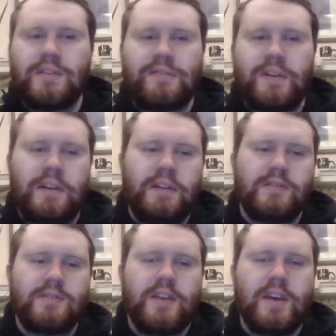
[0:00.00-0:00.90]
They're
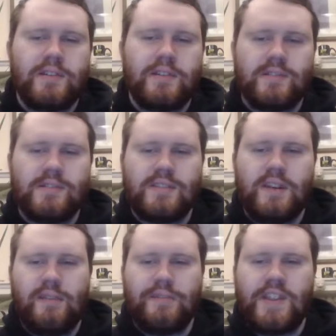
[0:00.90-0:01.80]
fighting snakes and
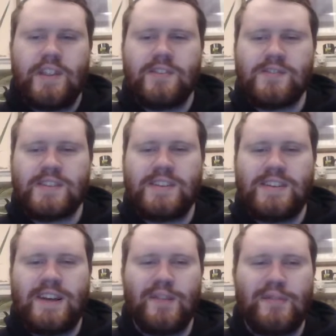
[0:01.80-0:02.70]
stuff. And then there's
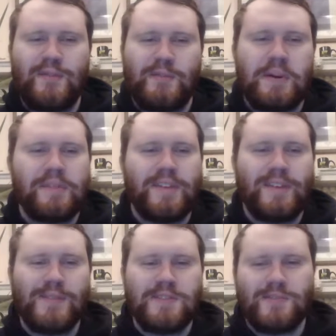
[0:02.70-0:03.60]
an elephant with
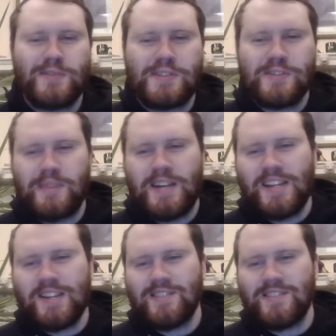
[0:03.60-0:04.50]
butterfly wings, which is a
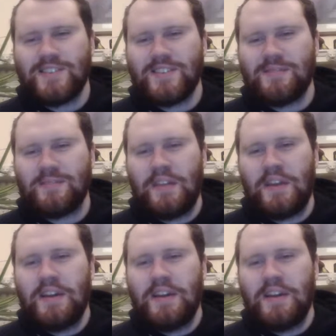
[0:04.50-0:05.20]
badass thing.